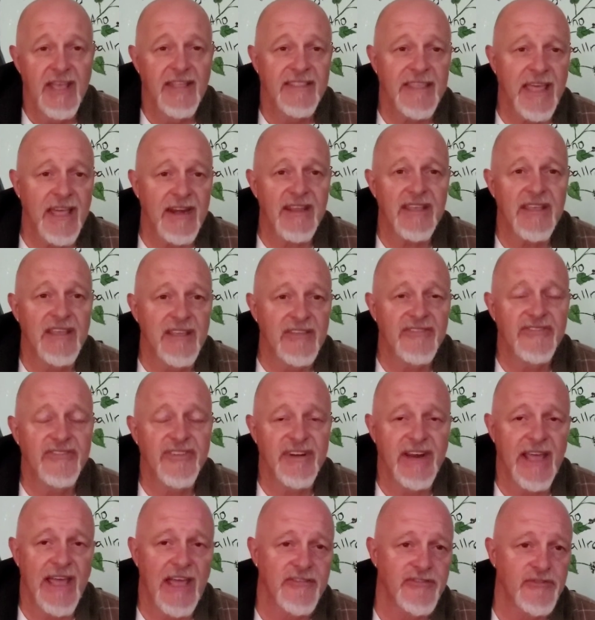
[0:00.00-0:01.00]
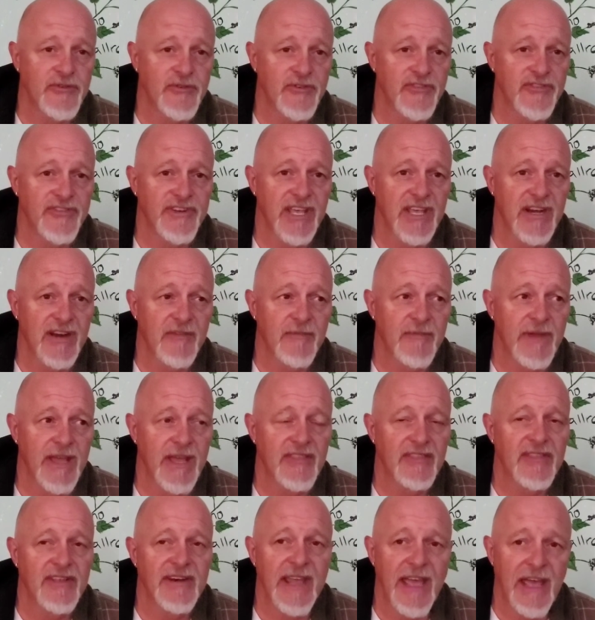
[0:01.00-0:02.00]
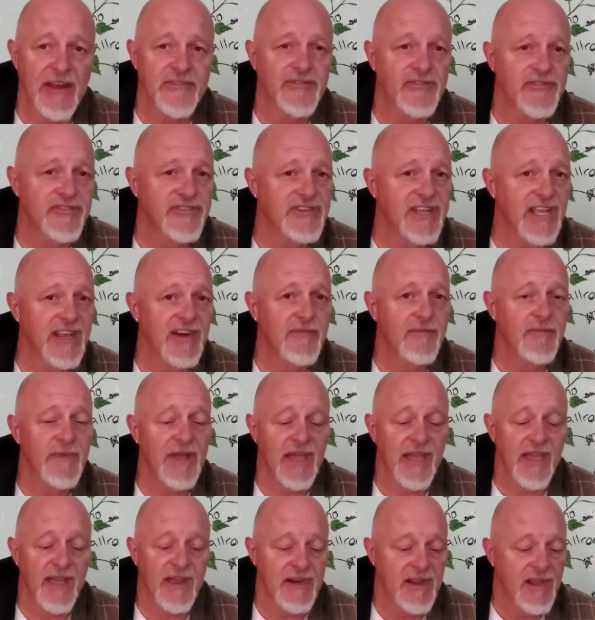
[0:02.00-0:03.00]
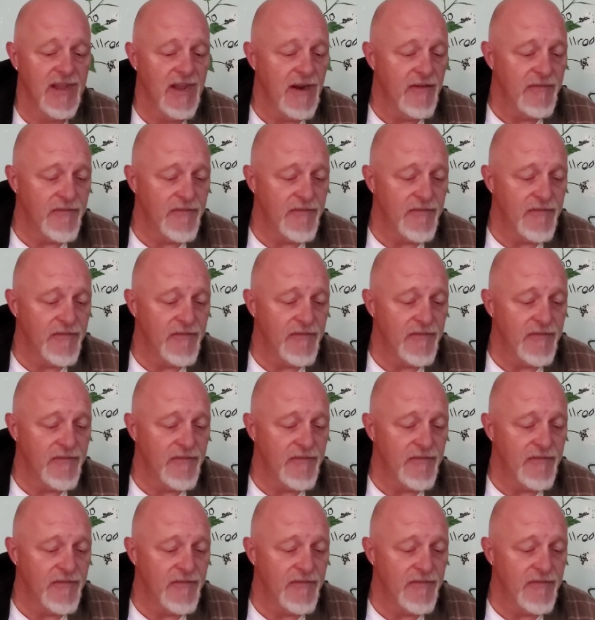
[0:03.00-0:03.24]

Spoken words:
That is the natural state of man. The natural state of man